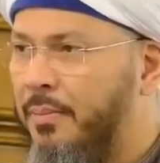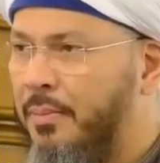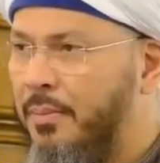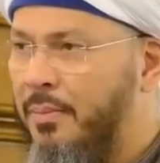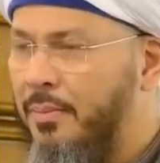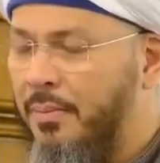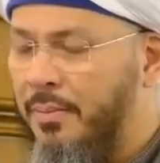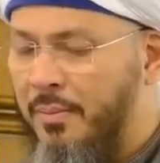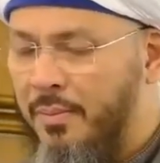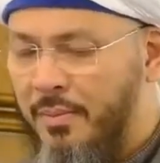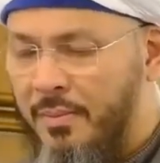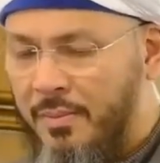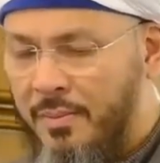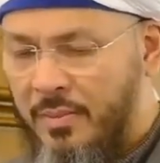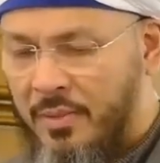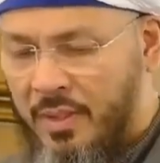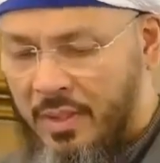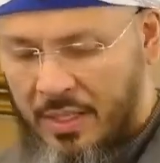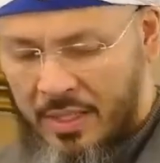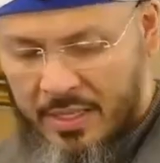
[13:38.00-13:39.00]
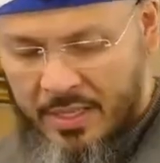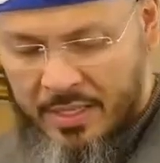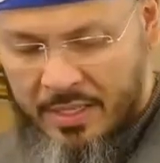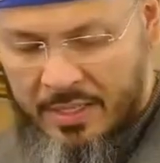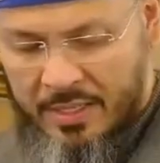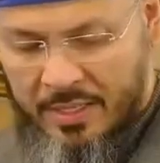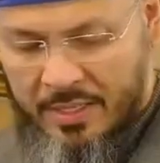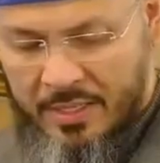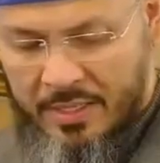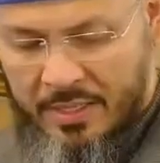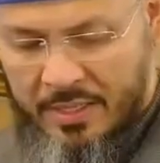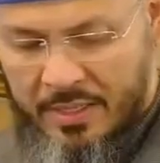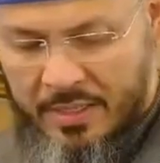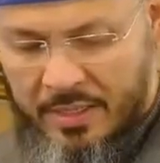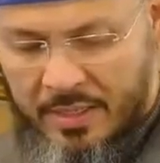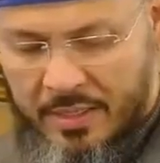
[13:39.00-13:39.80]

No one is speaking in this clip.